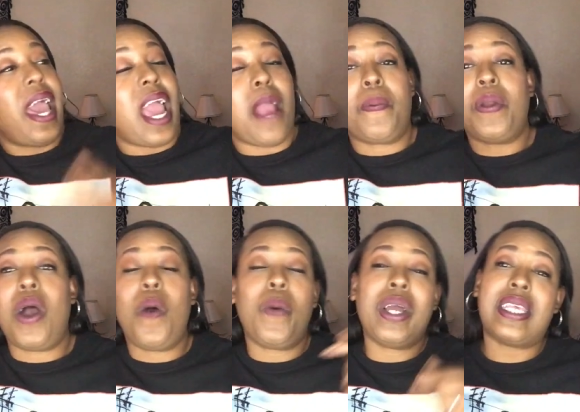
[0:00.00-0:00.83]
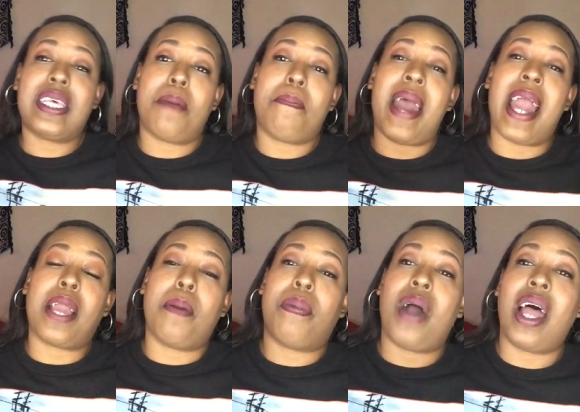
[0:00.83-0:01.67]
Apryl Dawn went to the back
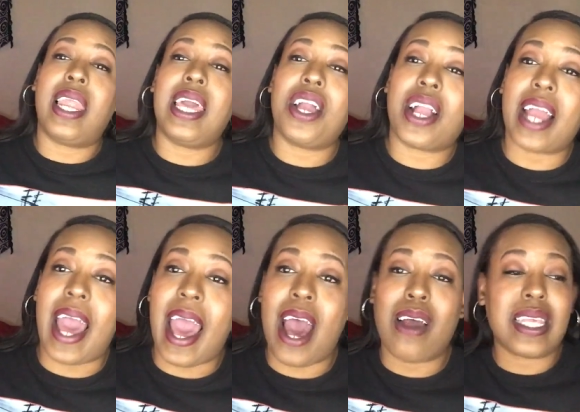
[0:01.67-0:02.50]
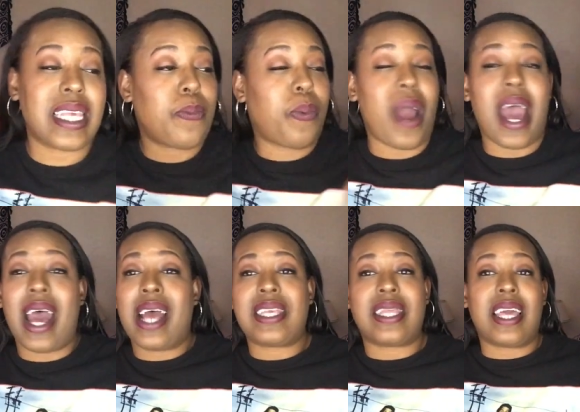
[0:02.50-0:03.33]
and brought Lyrica out and
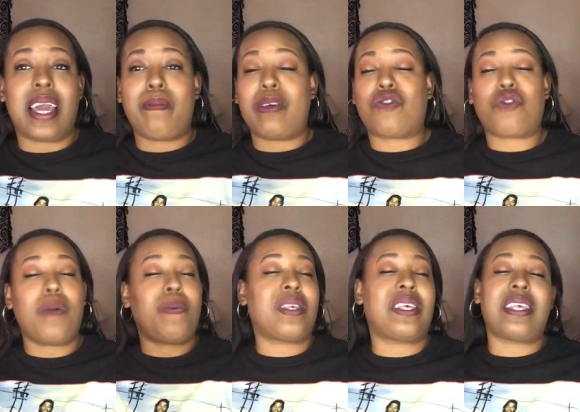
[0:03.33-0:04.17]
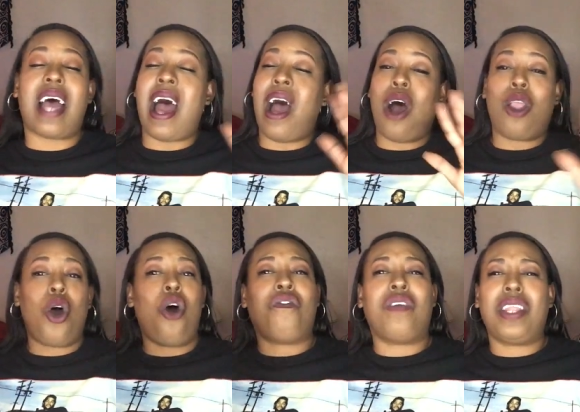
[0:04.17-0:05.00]
surprised them. The scribbles is all
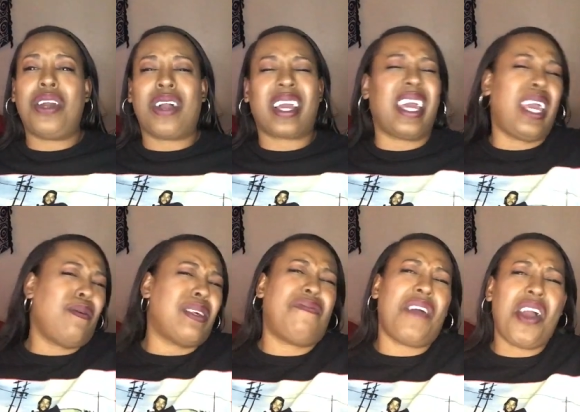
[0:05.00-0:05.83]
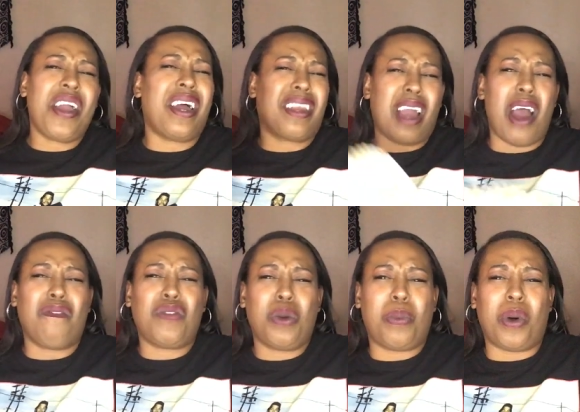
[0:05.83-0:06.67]
over Lyrica. It was very
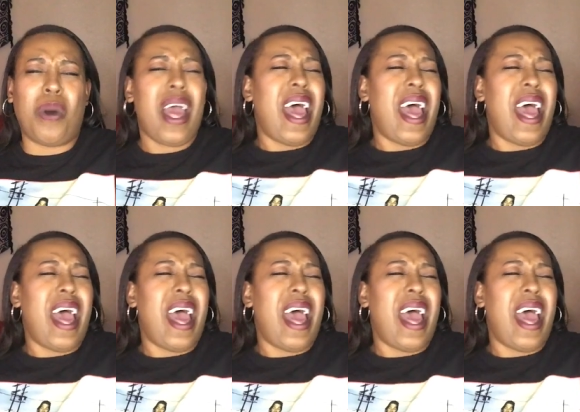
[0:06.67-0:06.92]
uncomfortable.